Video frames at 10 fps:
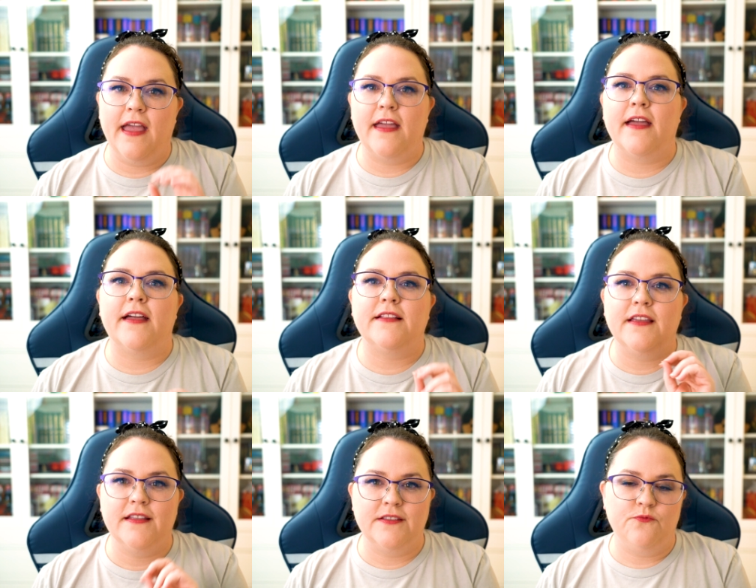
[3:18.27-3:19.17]

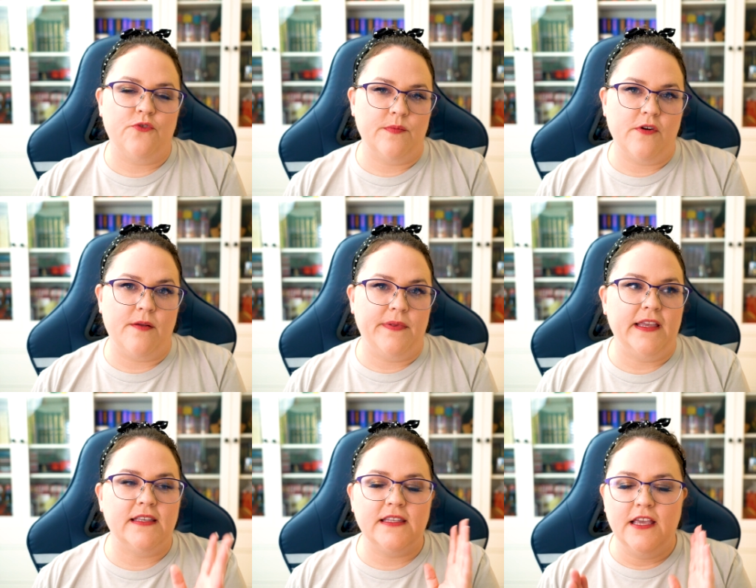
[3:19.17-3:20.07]
and Grimmauld
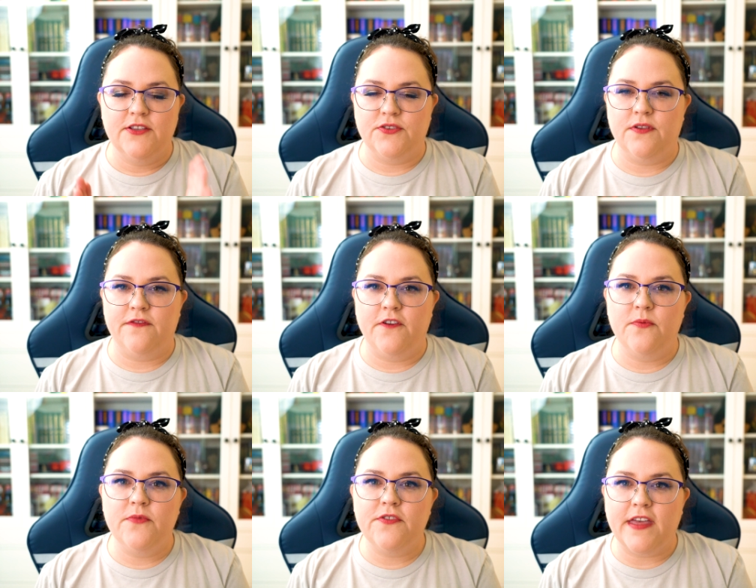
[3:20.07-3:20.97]
Place. So the
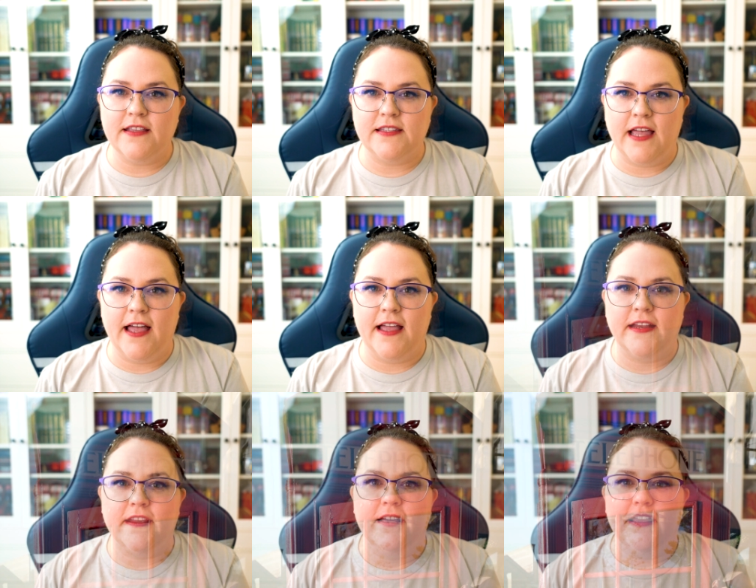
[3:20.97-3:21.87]
phone booth
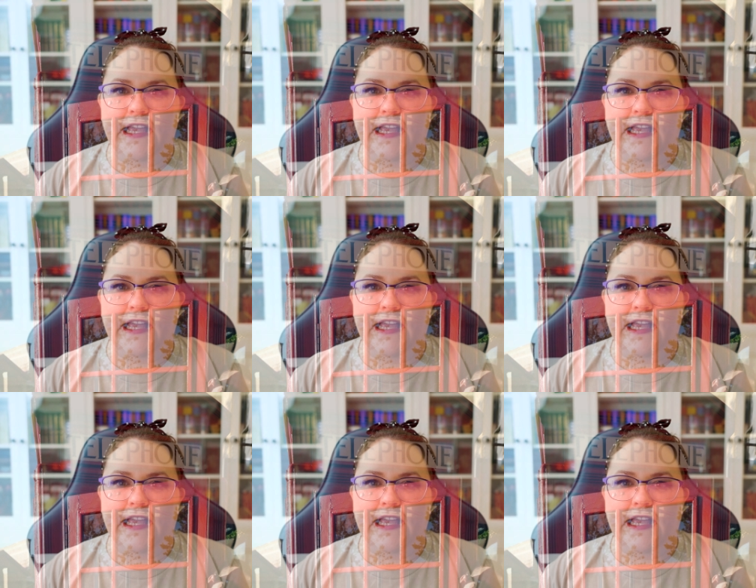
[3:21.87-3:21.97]
outside